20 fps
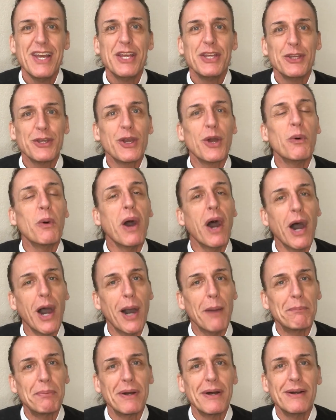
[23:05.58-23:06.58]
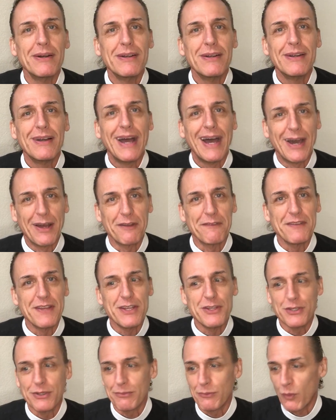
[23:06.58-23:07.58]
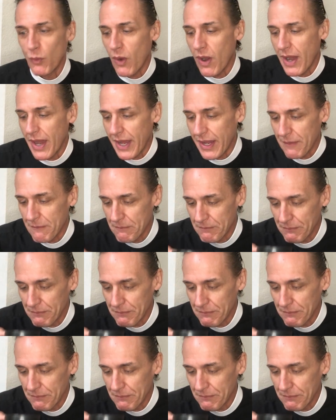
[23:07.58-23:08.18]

You go up out of Egypt. Why?